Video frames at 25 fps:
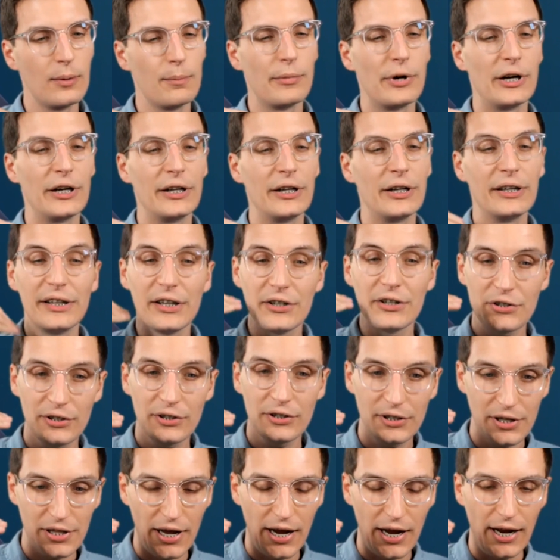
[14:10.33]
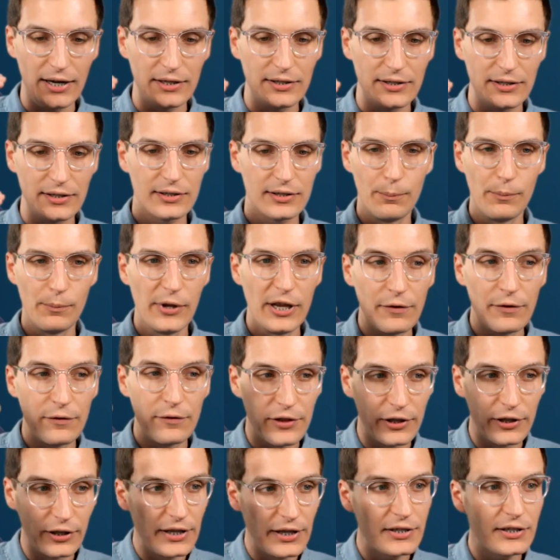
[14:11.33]
But in addition to that, if
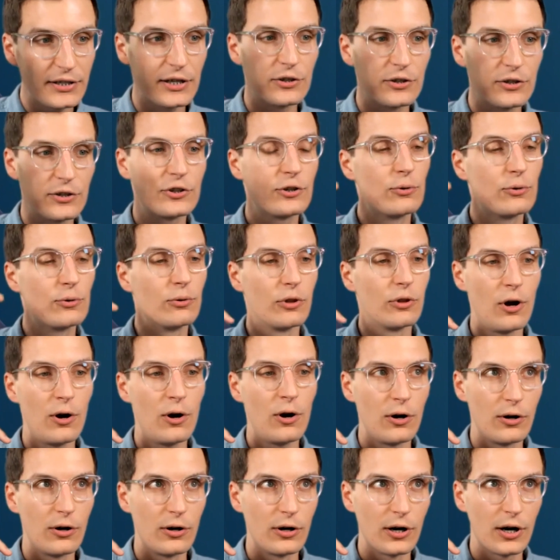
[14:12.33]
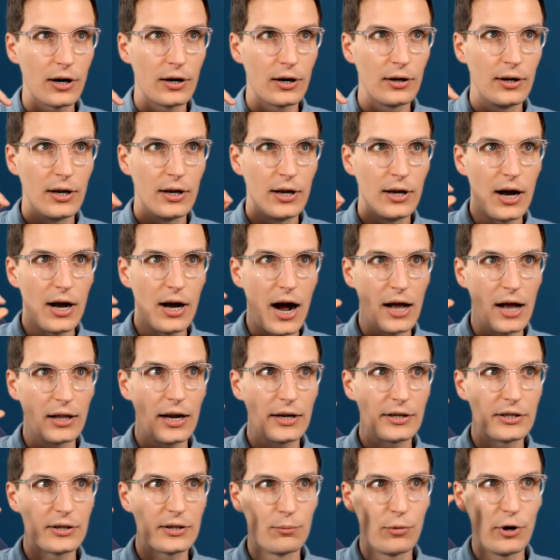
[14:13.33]
the list gets too long, I
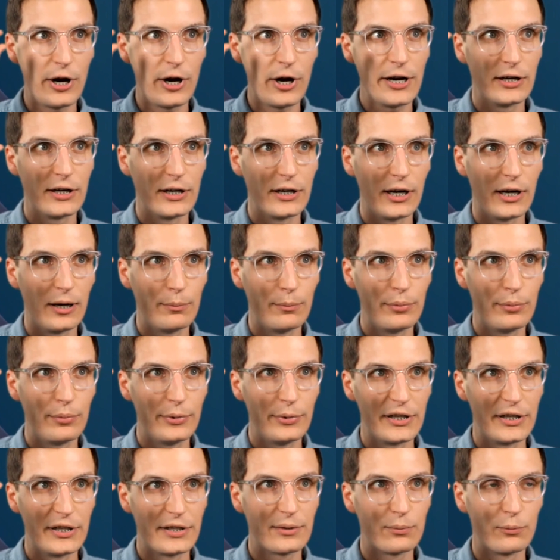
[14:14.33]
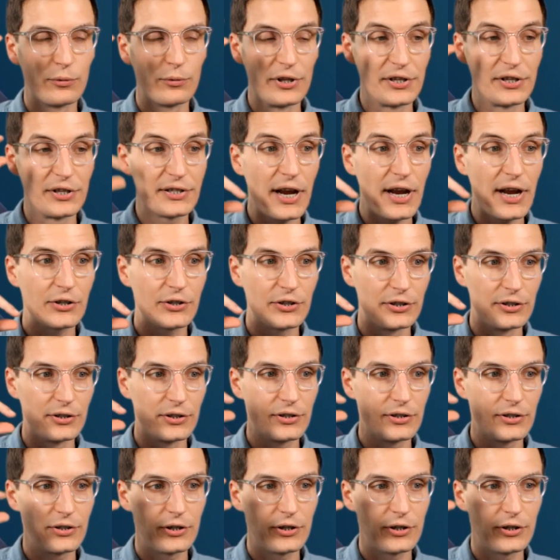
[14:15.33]
like to break it up with sections.